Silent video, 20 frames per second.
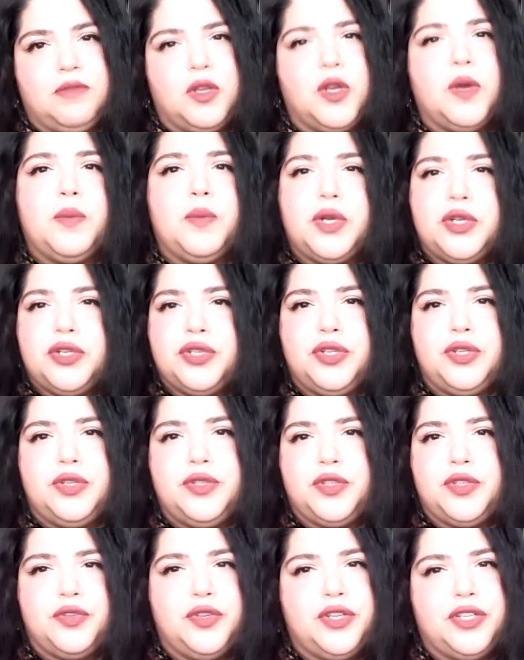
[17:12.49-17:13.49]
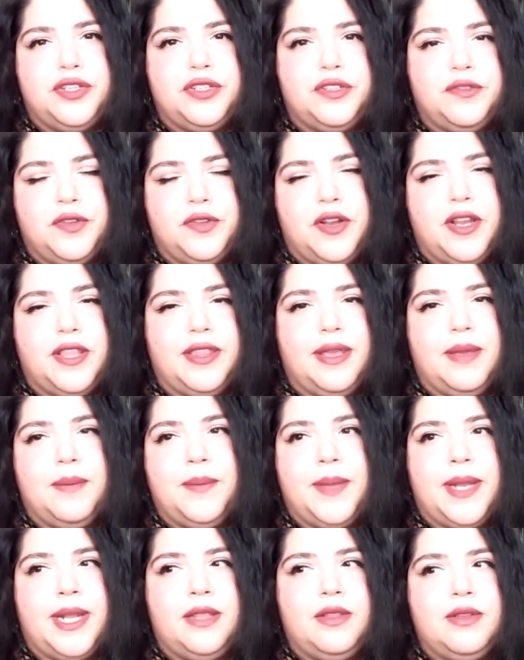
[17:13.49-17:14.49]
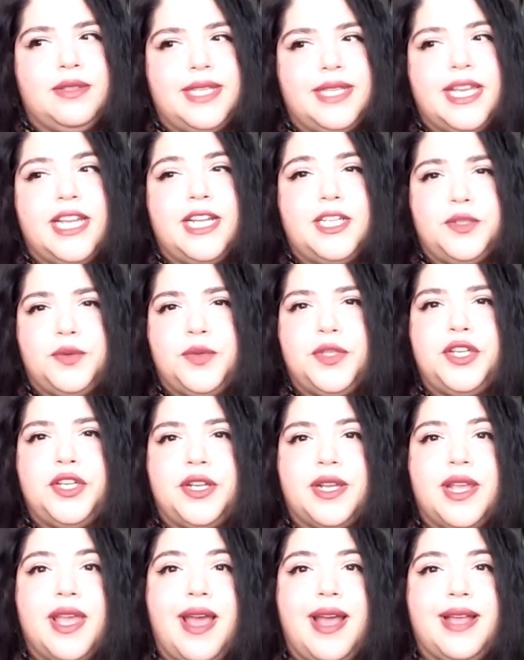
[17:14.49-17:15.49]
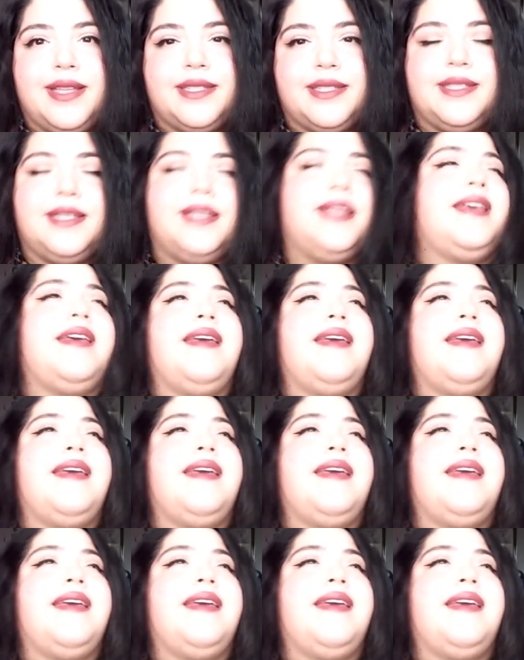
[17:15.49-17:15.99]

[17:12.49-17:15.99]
commercials or trailers of it or anything, but it looks like it has a really good cast.